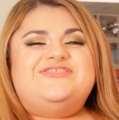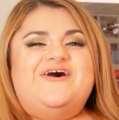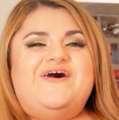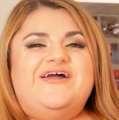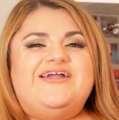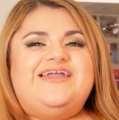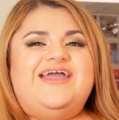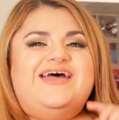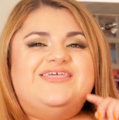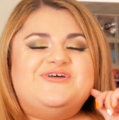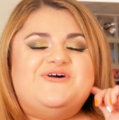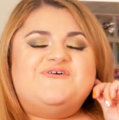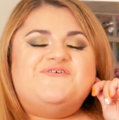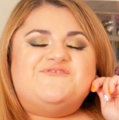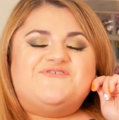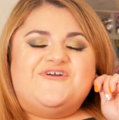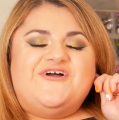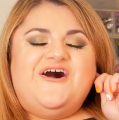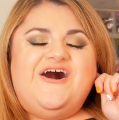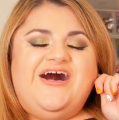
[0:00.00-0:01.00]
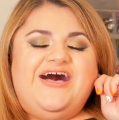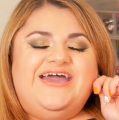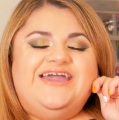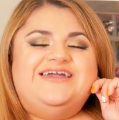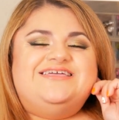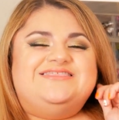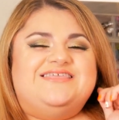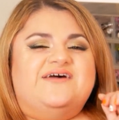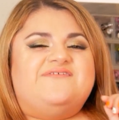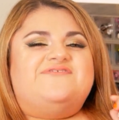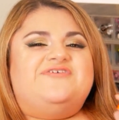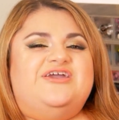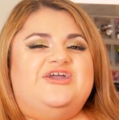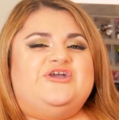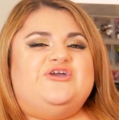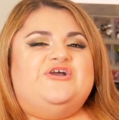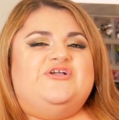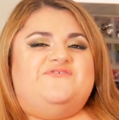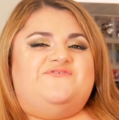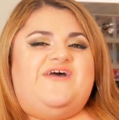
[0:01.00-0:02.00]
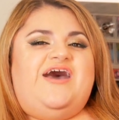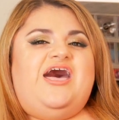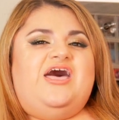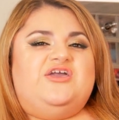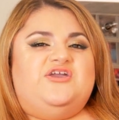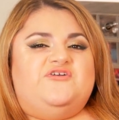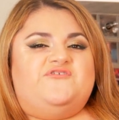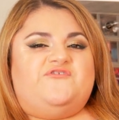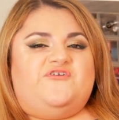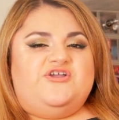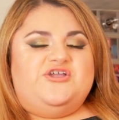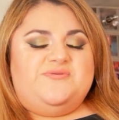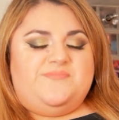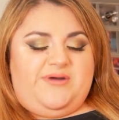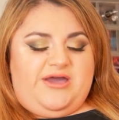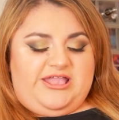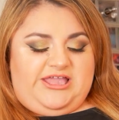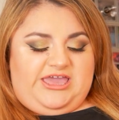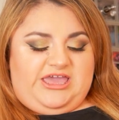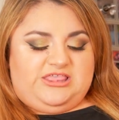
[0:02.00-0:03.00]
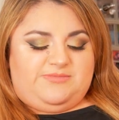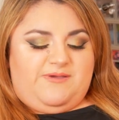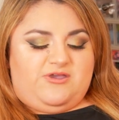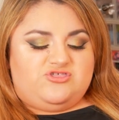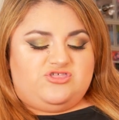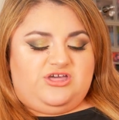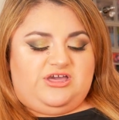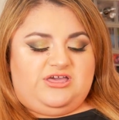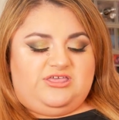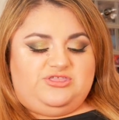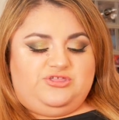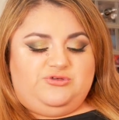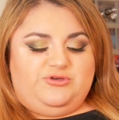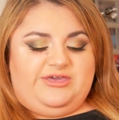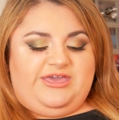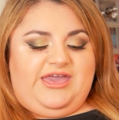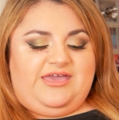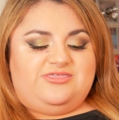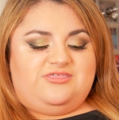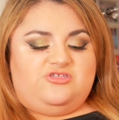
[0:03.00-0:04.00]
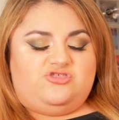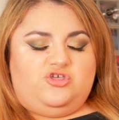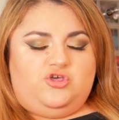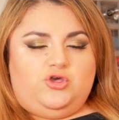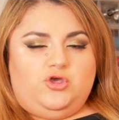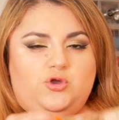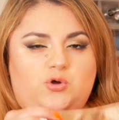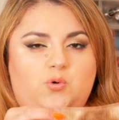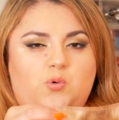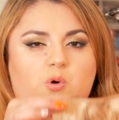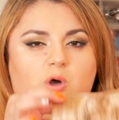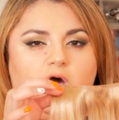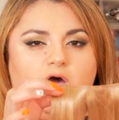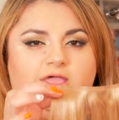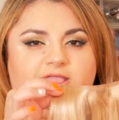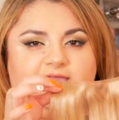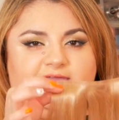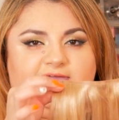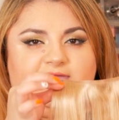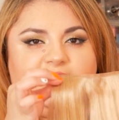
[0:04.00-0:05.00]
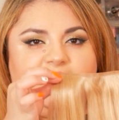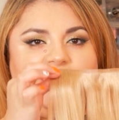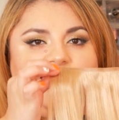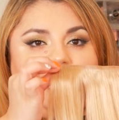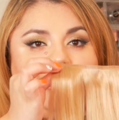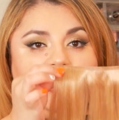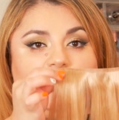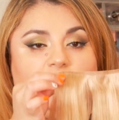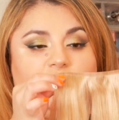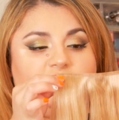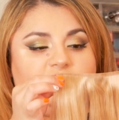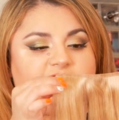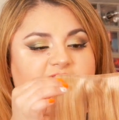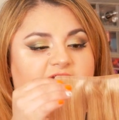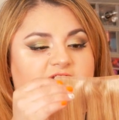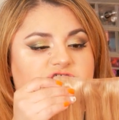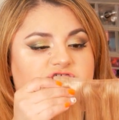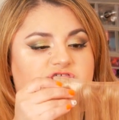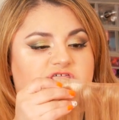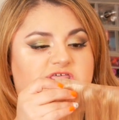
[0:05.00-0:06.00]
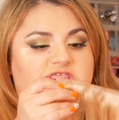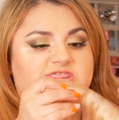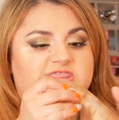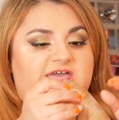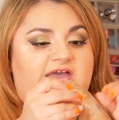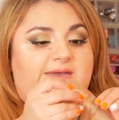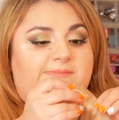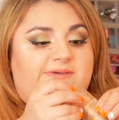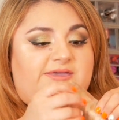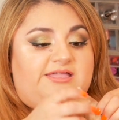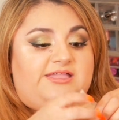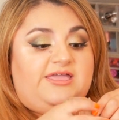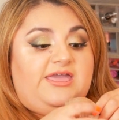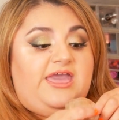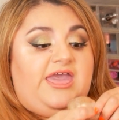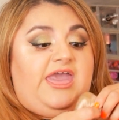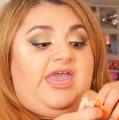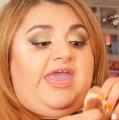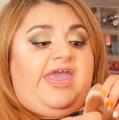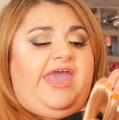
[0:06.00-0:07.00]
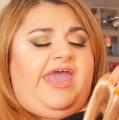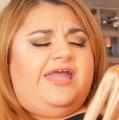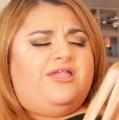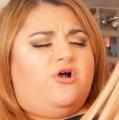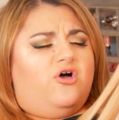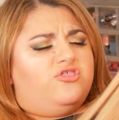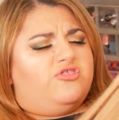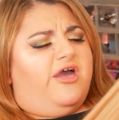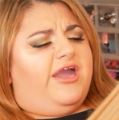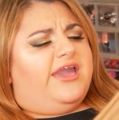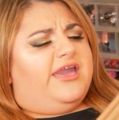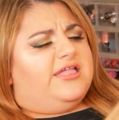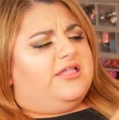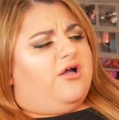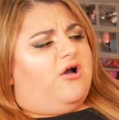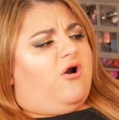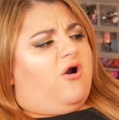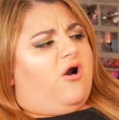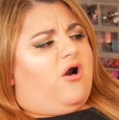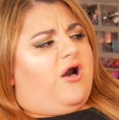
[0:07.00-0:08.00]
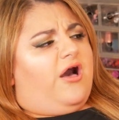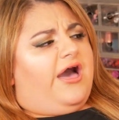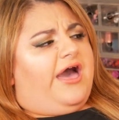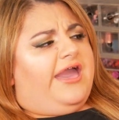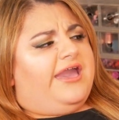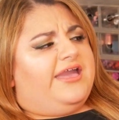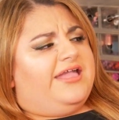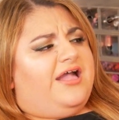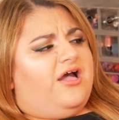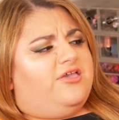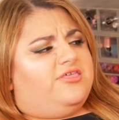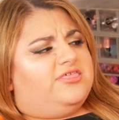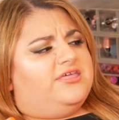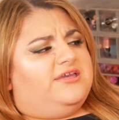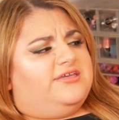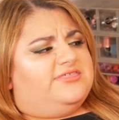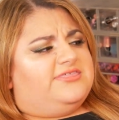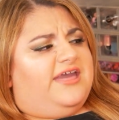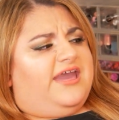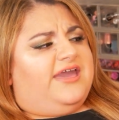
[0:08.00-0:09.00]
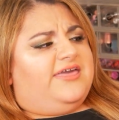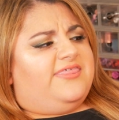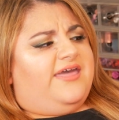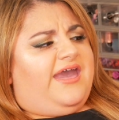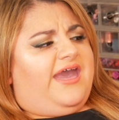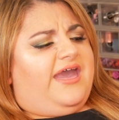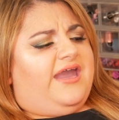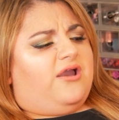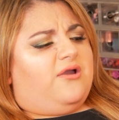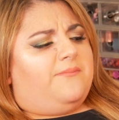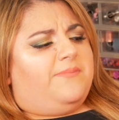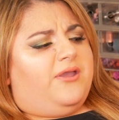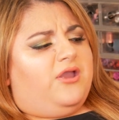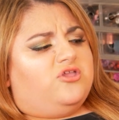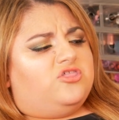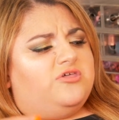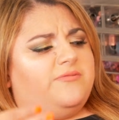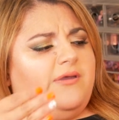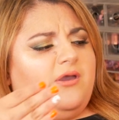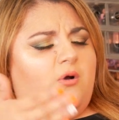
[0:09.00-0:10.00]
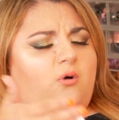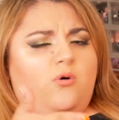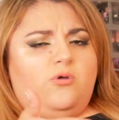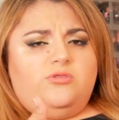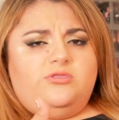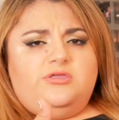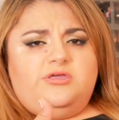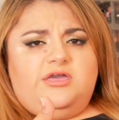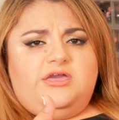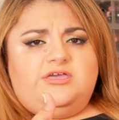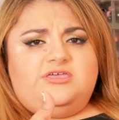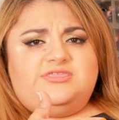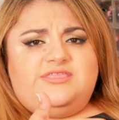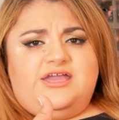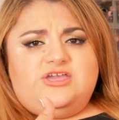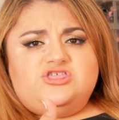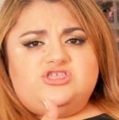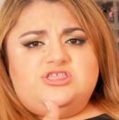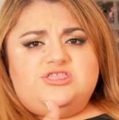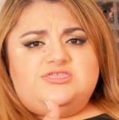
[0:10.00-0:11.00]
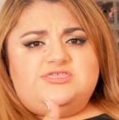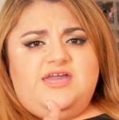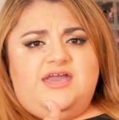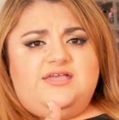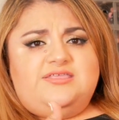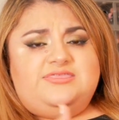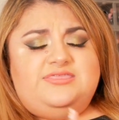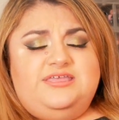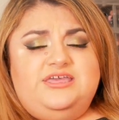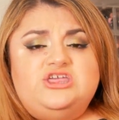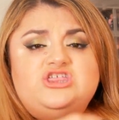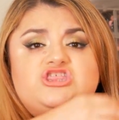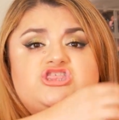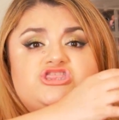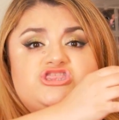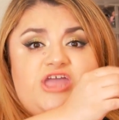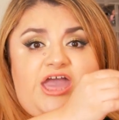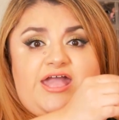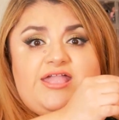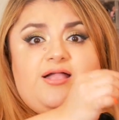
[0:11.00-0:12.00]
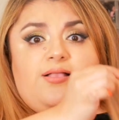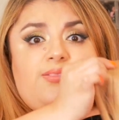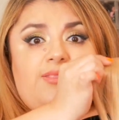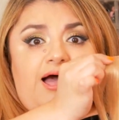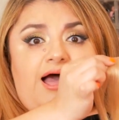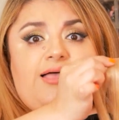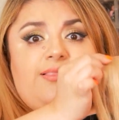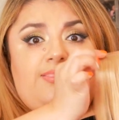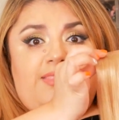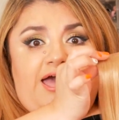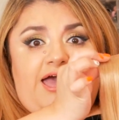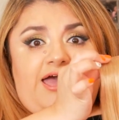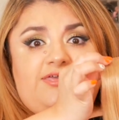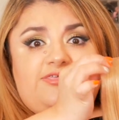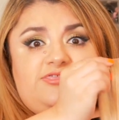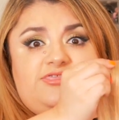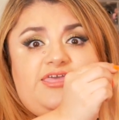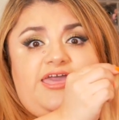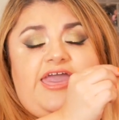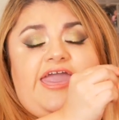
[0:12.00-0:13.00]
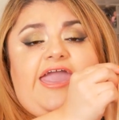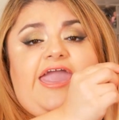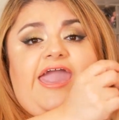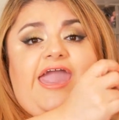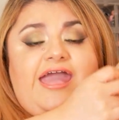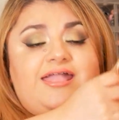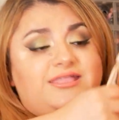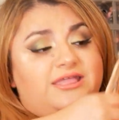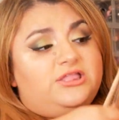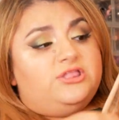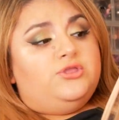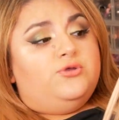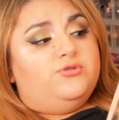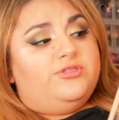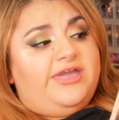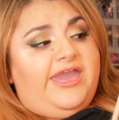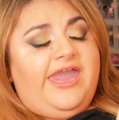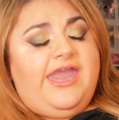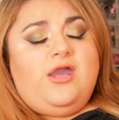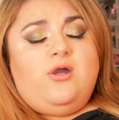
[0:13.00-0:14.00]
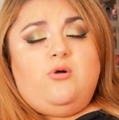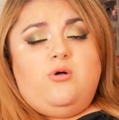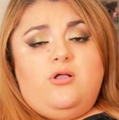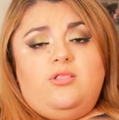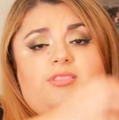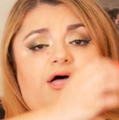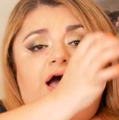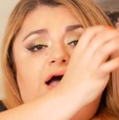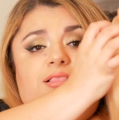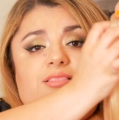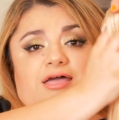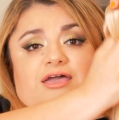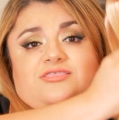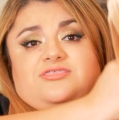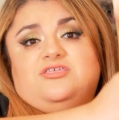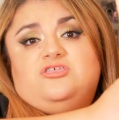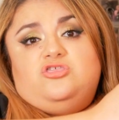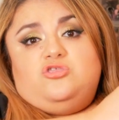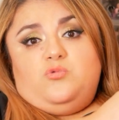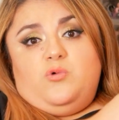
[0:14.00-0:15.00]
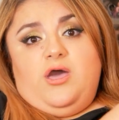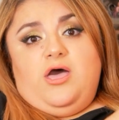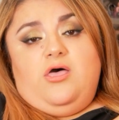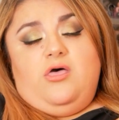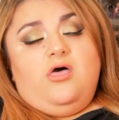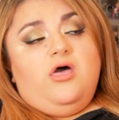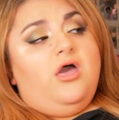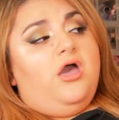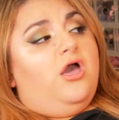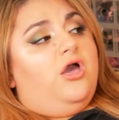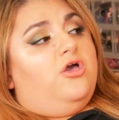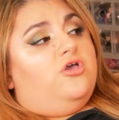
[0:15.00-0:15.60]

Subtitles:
so I guess overall, it's definitely a good value for your money, especially because you get such good quality hair extensions. I mean, and also I can honestly say that compared to my old extension sets, these shed a lot less, and they do tangle a lot less as well.